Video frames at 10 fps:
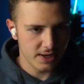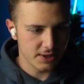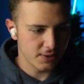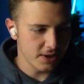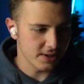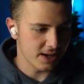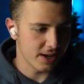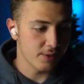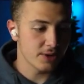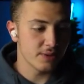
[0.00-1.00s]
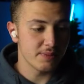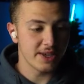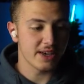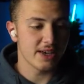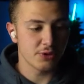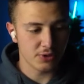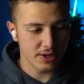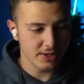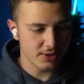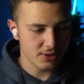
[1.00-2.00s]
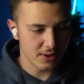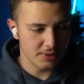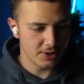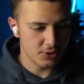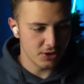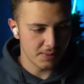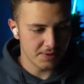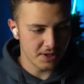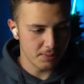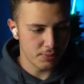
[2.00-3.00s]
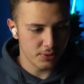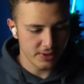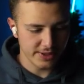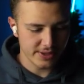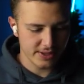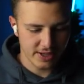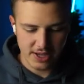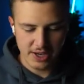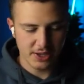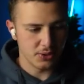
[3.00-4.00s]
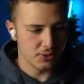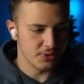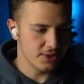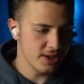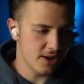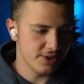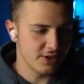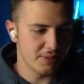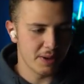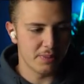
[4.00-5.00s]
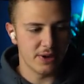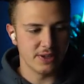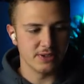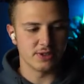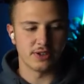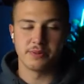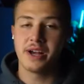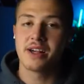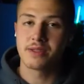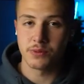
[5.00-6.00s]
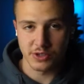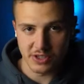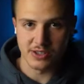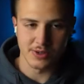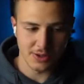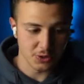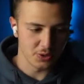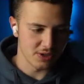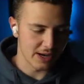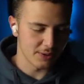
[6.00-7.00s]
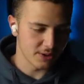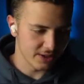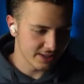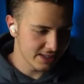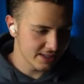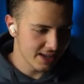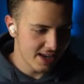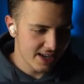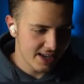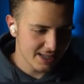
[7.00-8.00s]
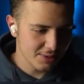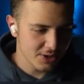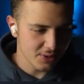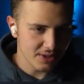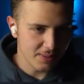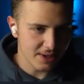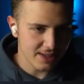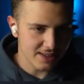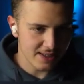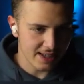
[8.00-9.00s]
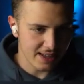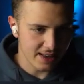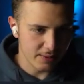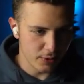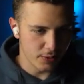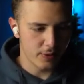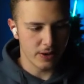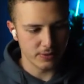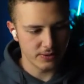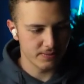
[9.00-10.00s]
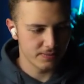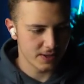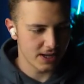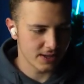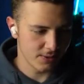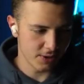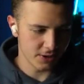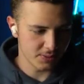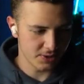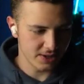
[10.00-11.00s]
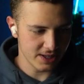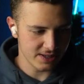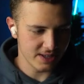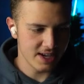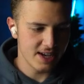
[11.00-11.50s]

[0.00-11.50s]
Great. I want to make a triangle, so I'm going to drop the points to 3 under my polystar path, which controls our content, and I'm just going to make it slightly more round. That works pretty nicely.